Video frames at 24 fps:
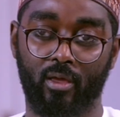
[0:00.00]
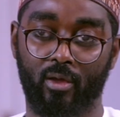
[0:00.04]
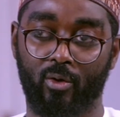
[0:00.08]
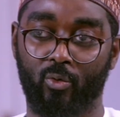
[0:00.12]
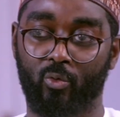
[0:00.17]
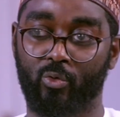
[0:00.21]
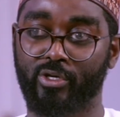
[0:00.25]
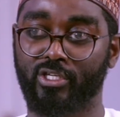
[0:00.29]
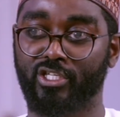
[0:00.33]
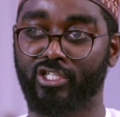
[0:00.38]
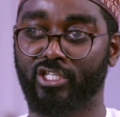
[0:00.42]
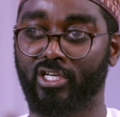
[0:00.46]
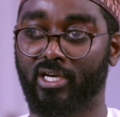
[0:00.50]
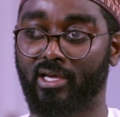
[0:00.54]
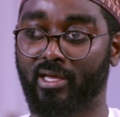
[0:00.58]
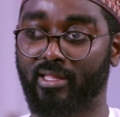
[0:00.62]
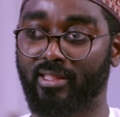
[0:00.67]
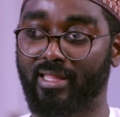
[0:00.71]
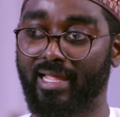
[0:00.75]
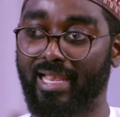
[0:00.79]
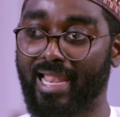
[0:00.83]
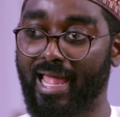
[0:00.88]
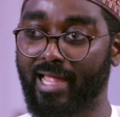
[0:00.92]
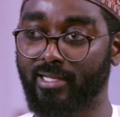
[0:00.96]
which
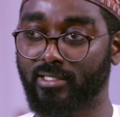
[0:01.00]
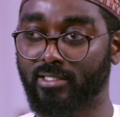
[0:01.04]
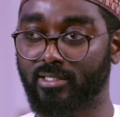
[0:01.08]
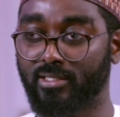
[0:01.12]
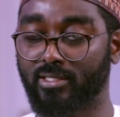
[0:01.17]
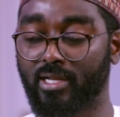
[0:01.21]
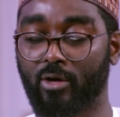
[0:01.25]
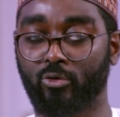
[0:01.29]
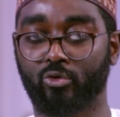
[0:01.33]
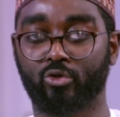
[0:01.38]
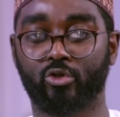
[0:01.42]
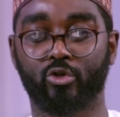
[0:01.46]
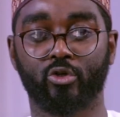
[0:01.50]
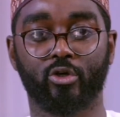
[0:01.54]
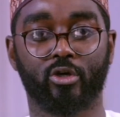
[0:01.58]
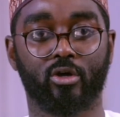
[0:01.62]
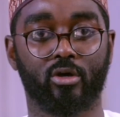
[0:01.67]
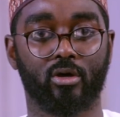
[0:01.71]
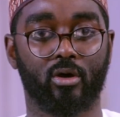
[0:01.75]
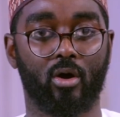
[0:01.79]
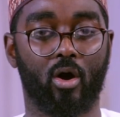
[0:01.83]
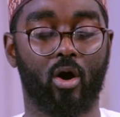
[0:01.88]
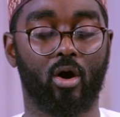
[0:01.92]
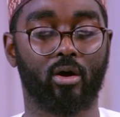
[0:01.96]
the Latin now
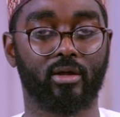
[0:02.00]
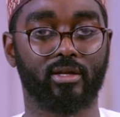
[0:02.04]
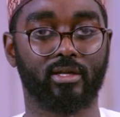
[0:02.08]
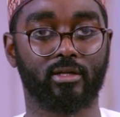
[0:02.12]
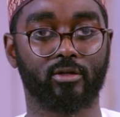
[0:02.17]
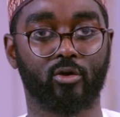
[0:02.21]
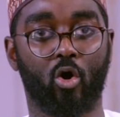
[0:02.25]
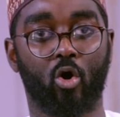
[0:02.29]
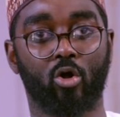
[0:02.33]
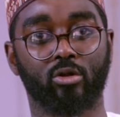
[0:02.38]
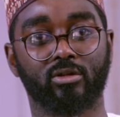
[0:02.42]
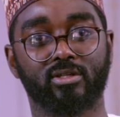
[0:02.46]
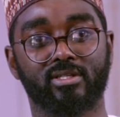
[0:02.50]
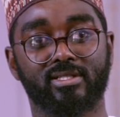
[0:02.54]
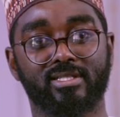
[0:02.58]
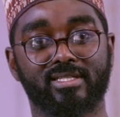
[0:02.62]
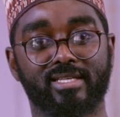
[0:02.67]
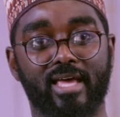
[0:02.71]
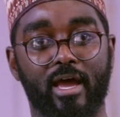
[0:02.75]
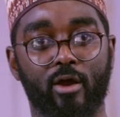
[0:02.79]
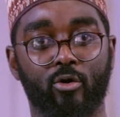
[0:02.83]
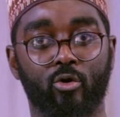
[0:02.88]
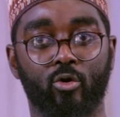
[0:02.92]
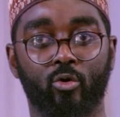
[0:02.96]
took on and called
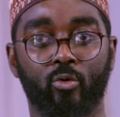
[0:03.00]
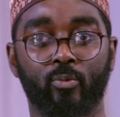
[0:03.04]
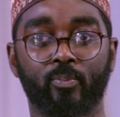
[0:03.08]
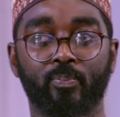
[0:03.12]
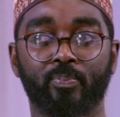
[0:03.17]
zero.